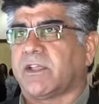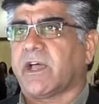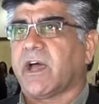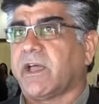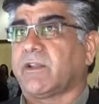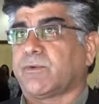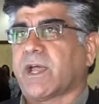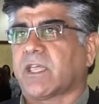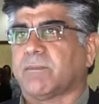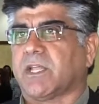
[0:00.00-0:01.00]
I highly
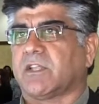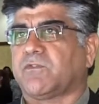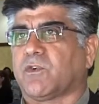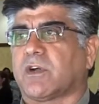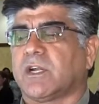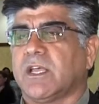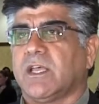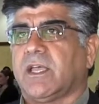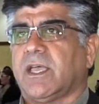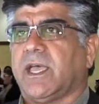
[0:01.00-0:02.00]
recommend it for
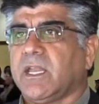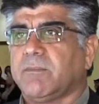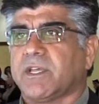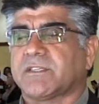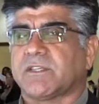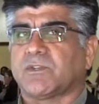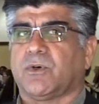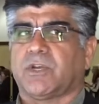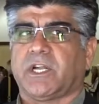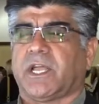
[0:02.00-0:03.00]
any business
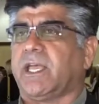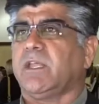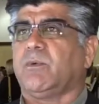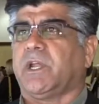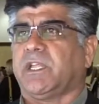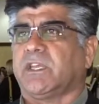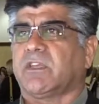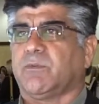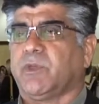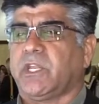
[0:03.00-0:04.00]
owner, anyone in the
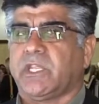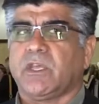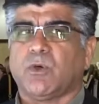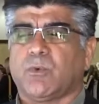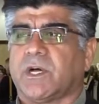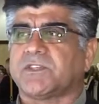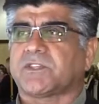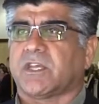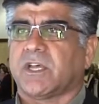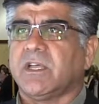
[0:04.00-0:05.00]
community who
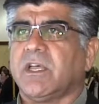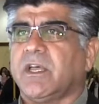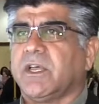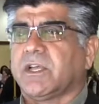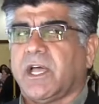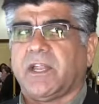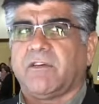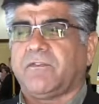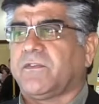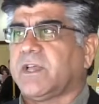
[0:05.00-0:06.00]
wants to kind
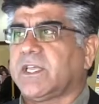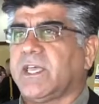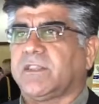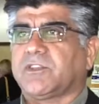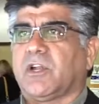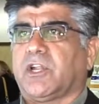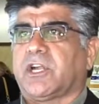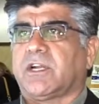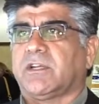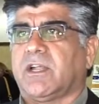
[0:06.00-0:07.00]
of get to
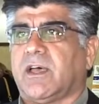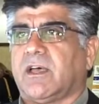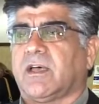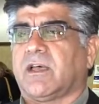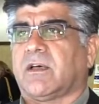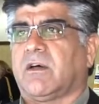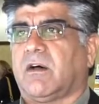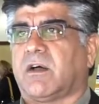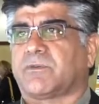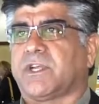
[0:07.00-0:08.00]
learn
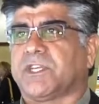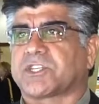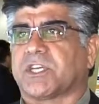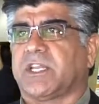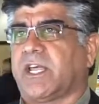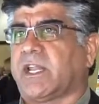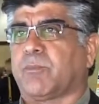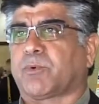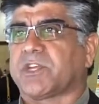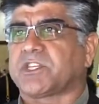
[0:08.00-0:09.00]
our region and
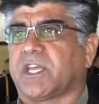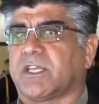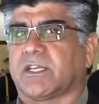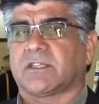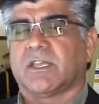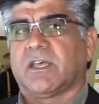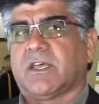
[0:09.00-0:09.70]
appreciate it.